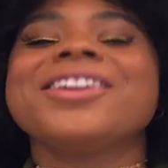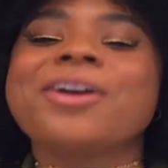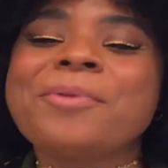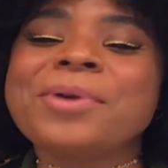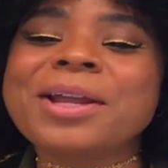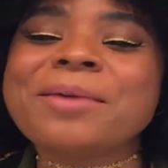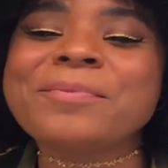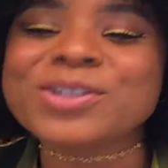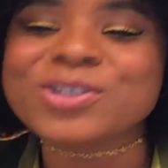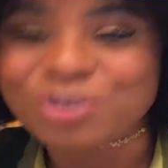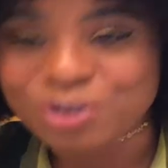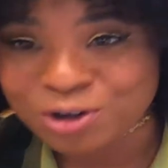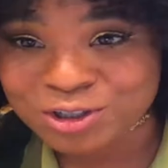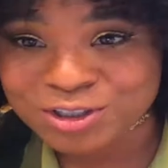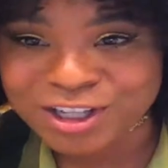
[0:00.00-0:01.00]
Yo, what up? It's
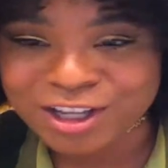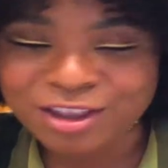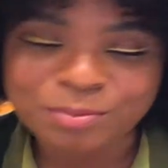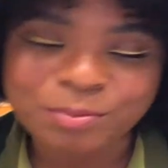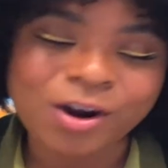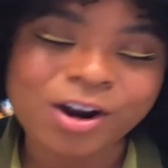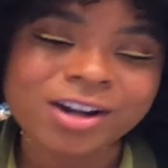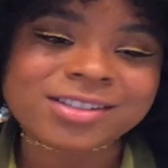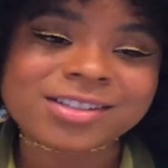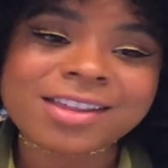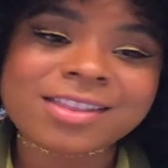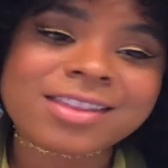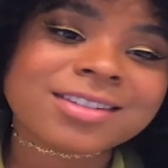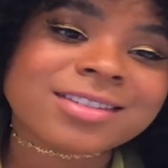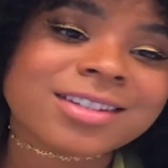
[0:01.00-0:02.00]
your girl, Tayla Parx,
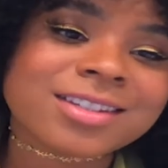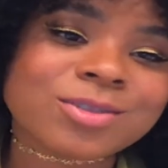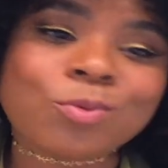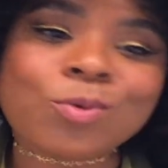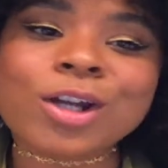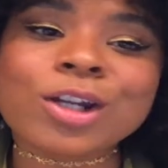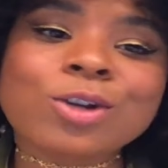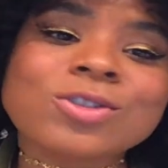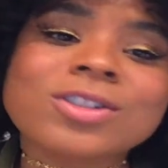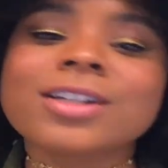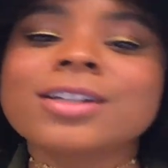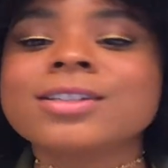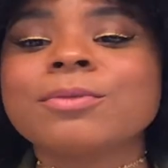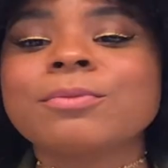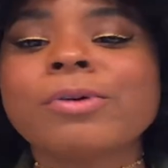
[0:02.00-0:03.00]
and this is
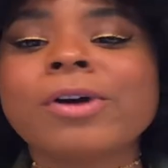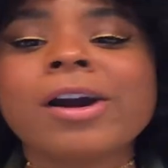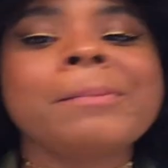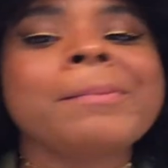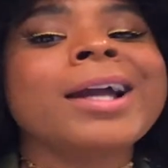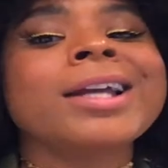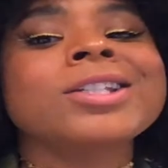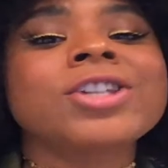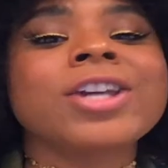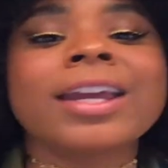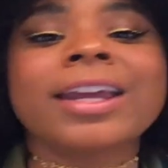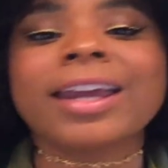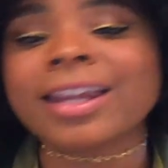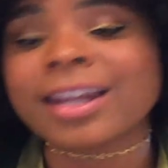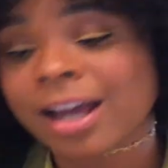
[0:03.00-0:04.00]
106 in Park Mic
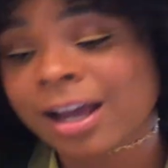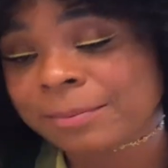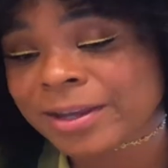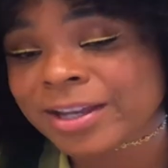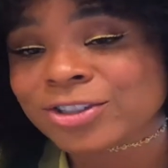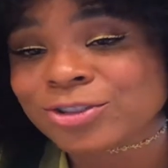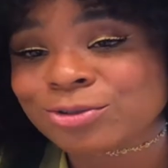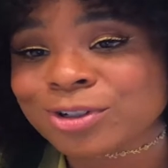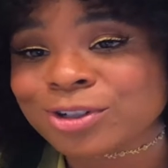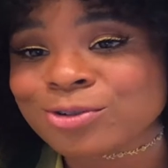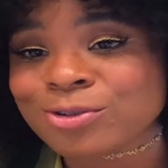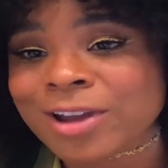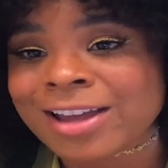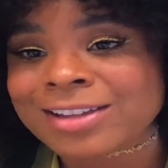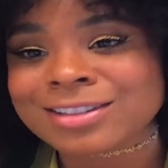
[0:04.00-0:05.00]
Check, and I'm answering
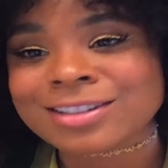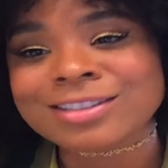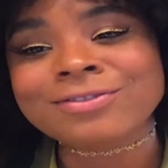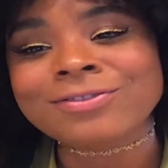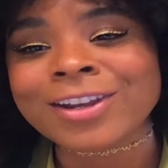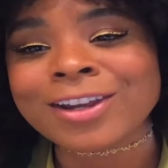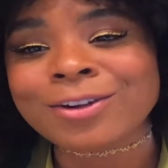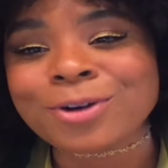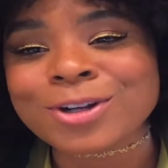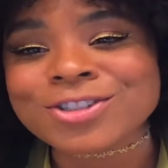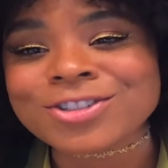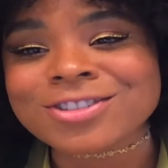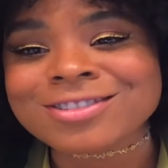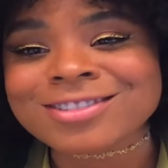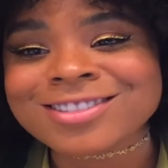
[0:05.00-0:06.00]
you guys' fan
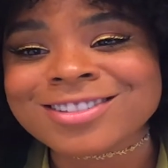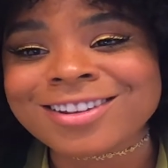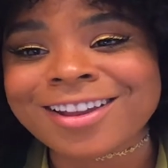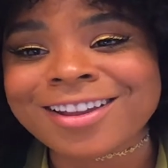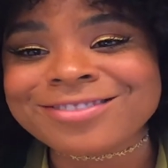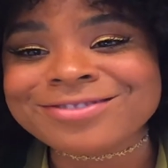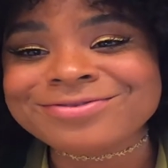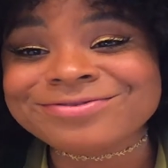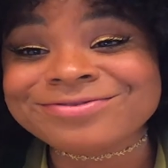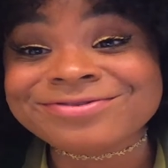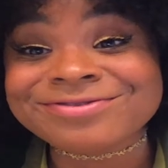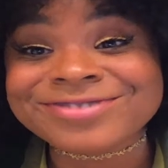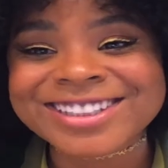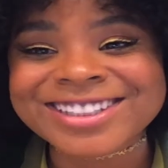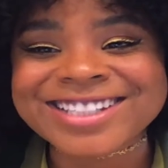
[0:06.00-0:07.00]
questions today.
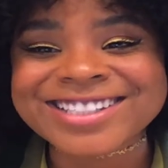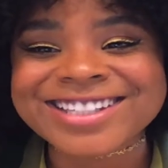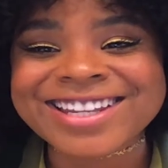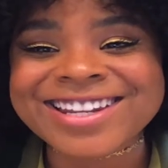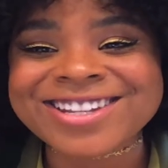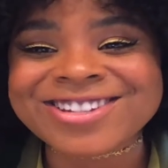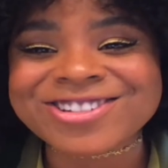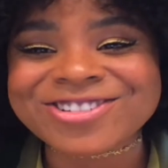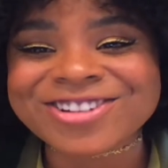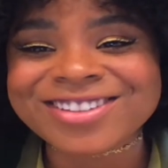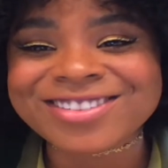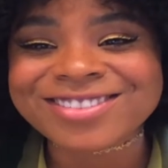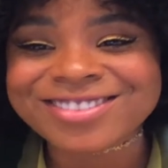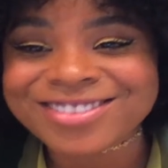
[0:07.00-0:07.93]
Let's get into it.